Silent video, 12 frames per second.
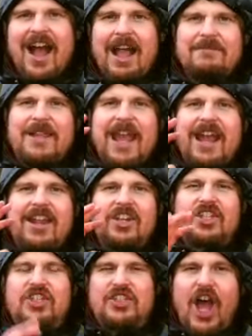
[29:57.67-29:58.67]
I'm going
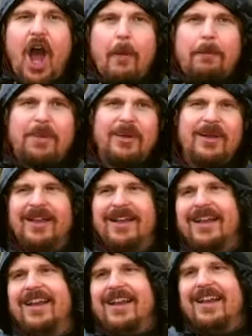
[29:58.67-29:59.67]
to stop
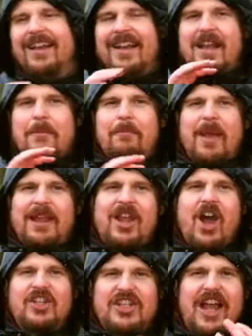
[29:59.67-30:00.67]

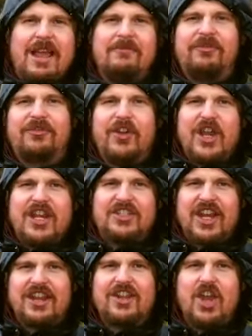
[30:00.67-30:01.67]
because I'm
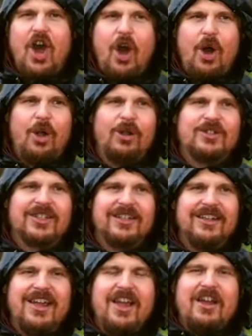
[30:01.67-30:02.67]
freezing cold,
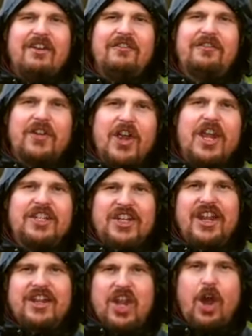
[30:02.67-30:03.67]

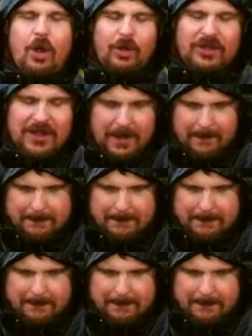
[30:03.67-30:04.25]
freezing cold.